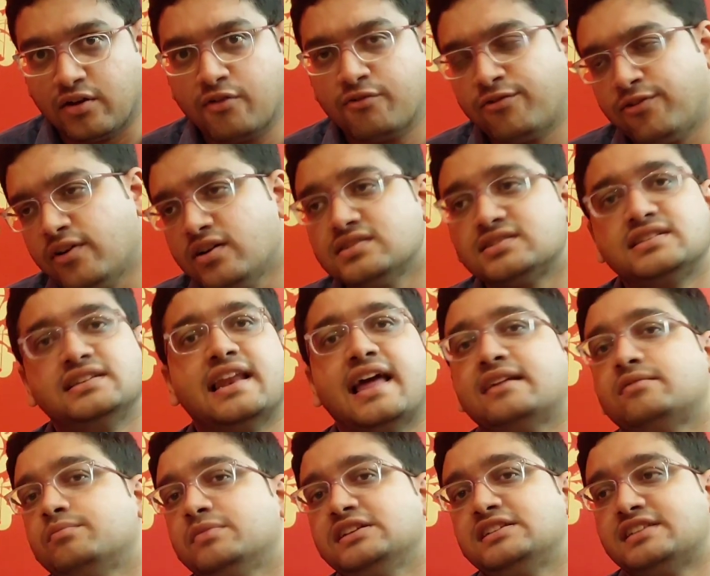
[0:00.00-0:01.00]
First,
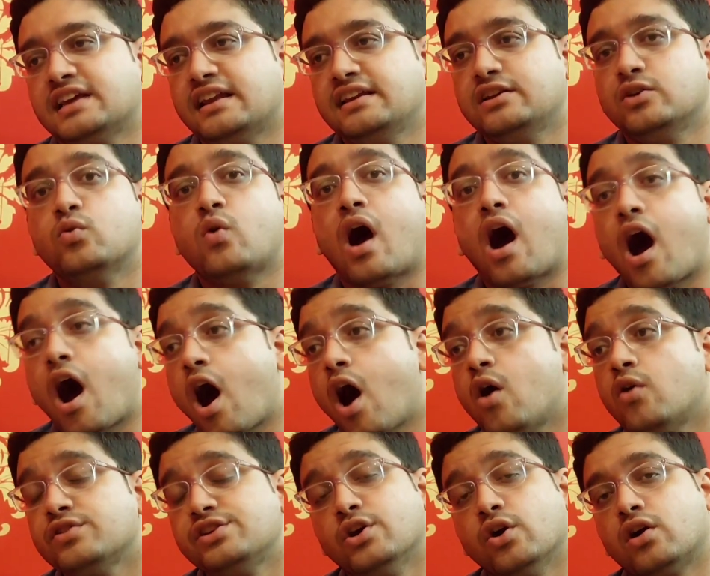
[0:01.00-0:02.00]
let me tell you
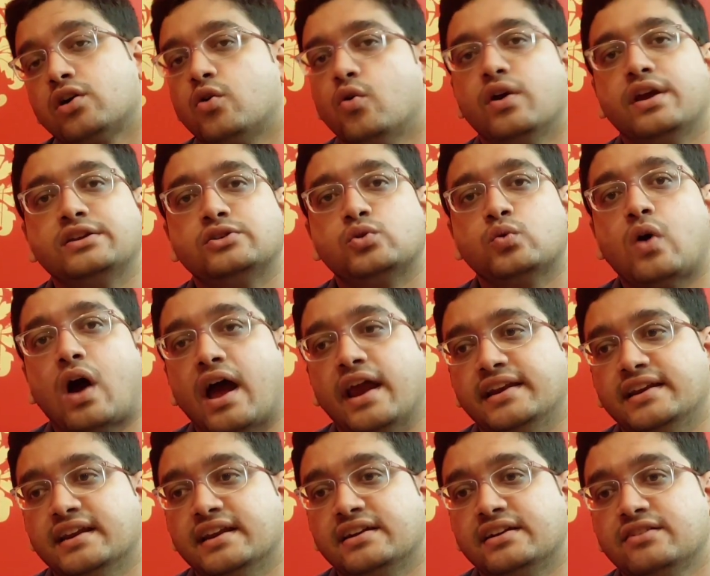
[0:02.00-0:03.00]
how you're going to
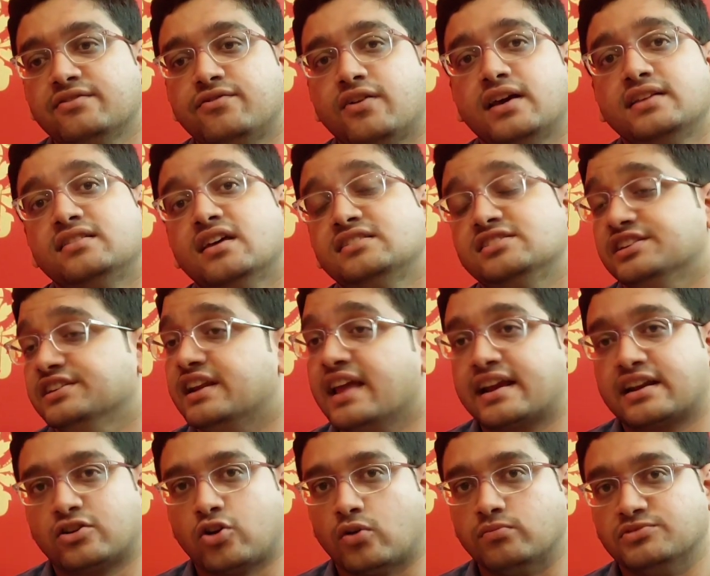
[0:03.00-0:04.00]
identify the
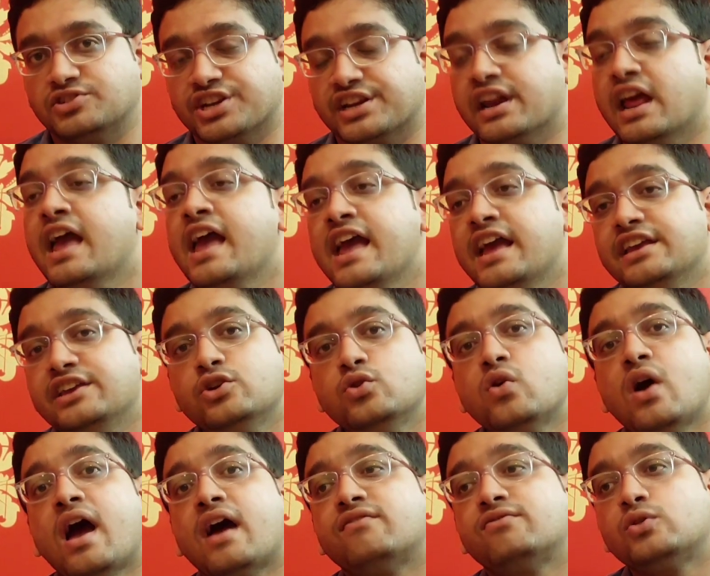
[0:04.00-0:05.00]
direct object. You
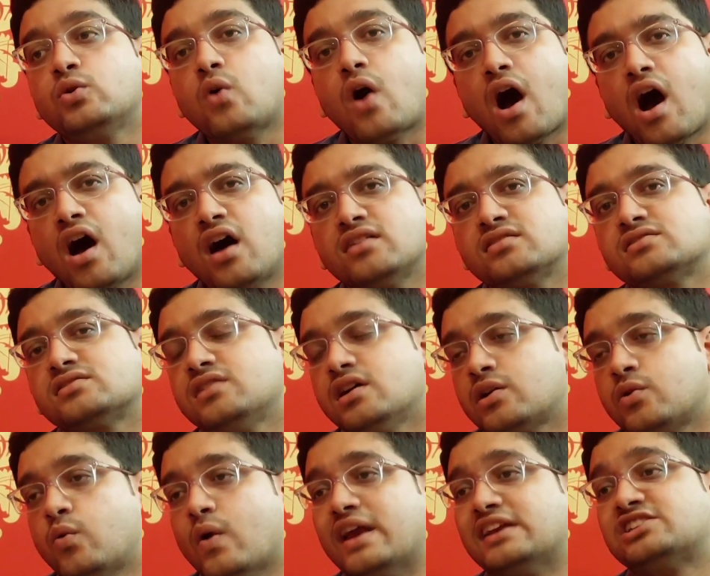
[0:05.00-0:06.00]
have to ask the
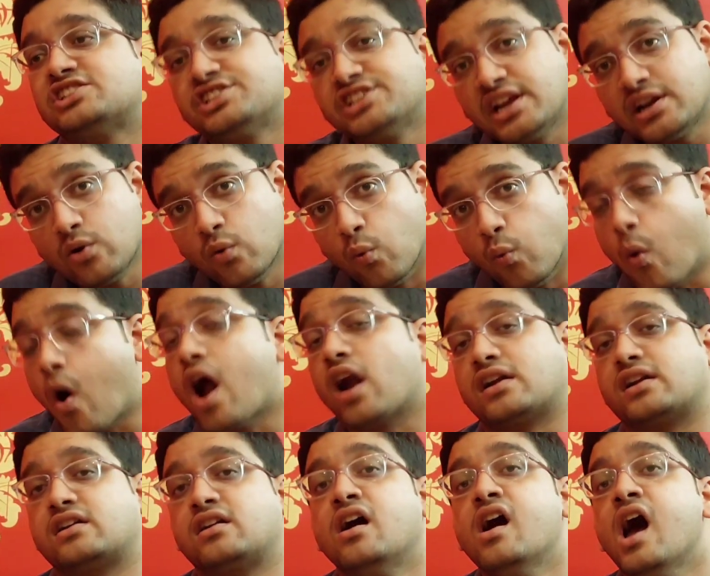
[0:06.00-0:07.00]
question
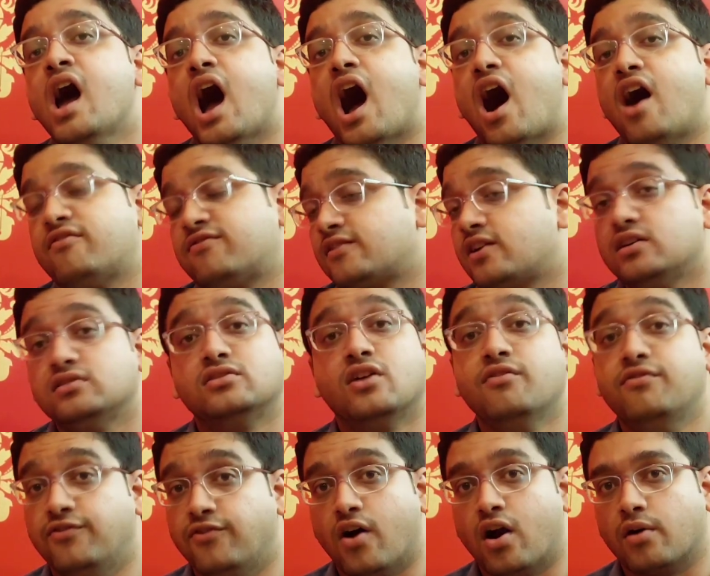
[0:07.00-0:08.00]
what after the
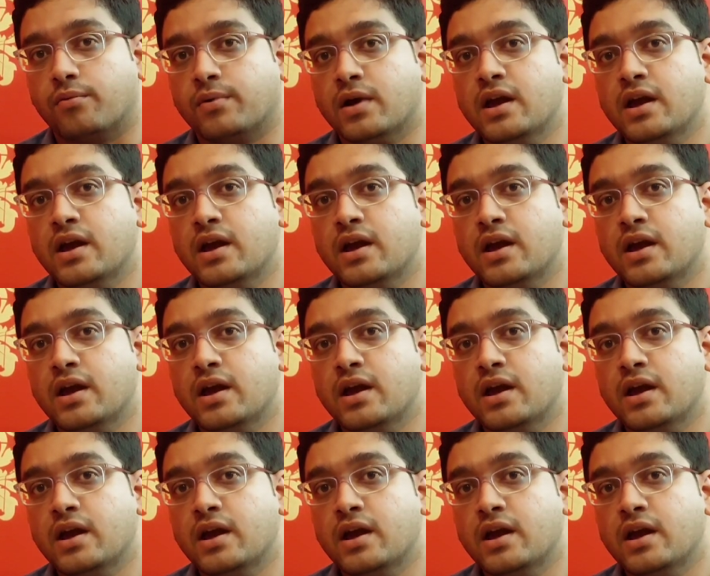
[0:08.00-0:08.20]
verb.